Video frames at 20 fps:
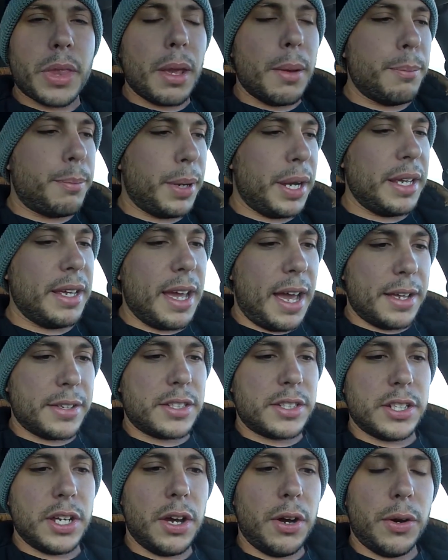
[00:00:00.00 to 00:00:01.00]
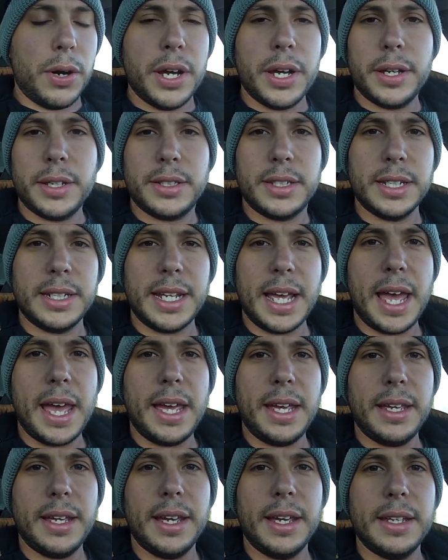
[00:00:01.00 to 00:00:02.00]
But yeah, so
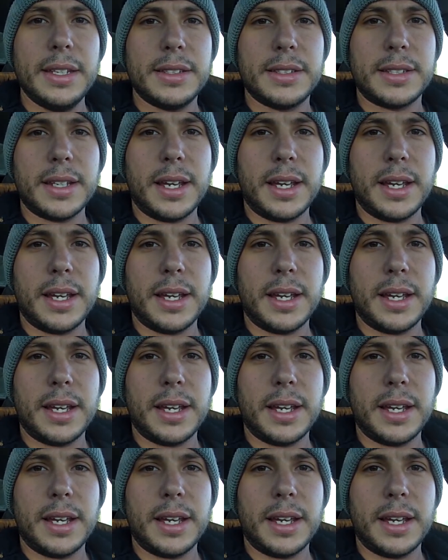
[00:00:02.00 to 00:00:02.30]
today is,